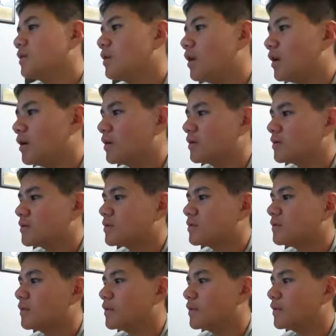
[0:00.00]

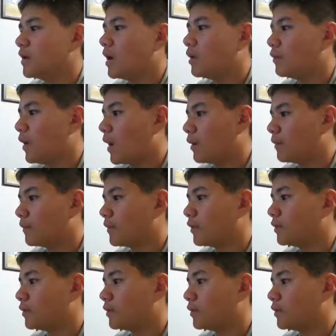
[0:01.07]
But yeah, wow.